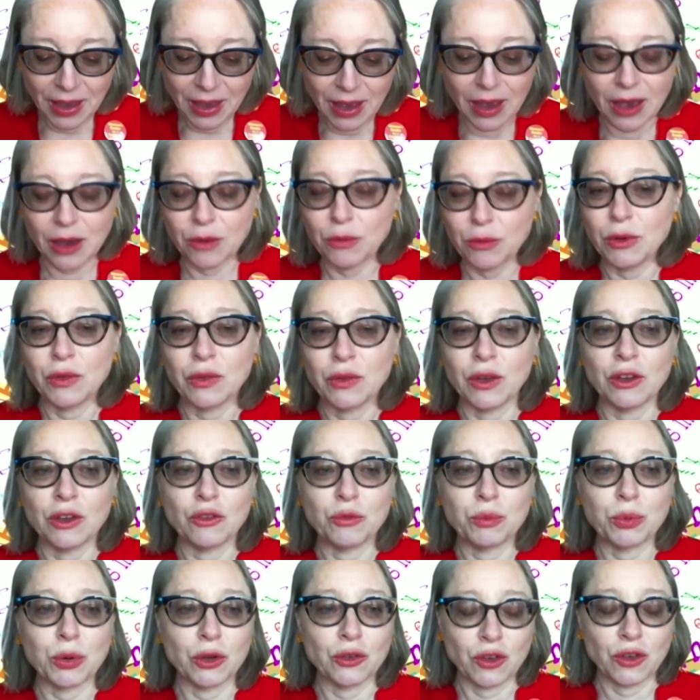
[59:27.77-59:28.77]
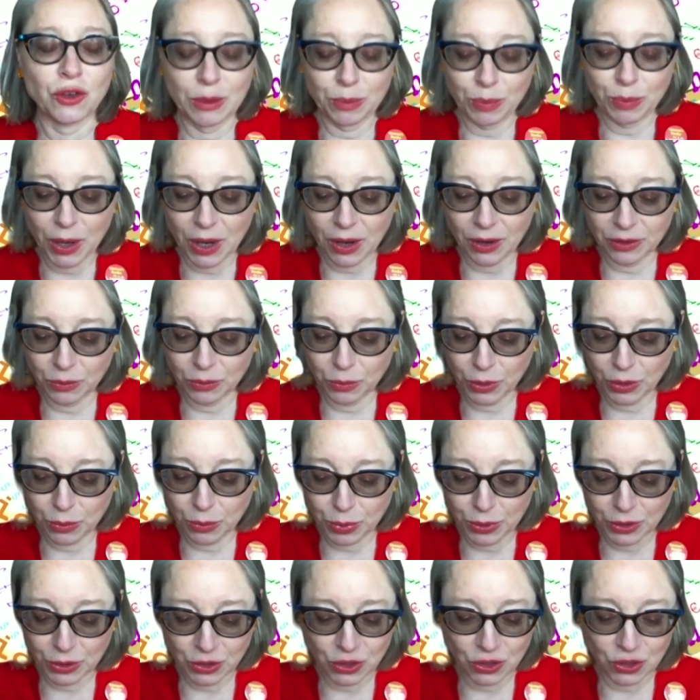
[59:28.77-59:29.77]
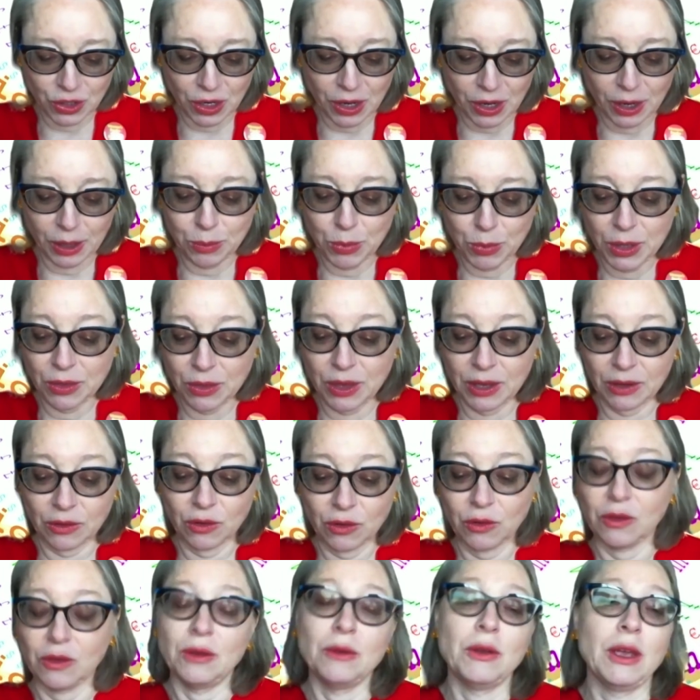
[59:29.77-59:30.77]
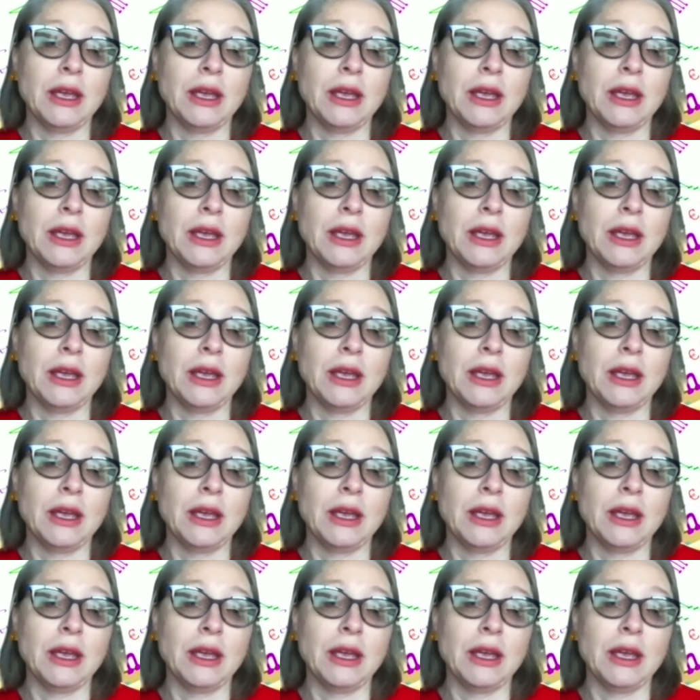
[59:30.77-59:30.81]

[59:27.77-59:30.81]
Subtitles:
a research project partnered with the British Library that's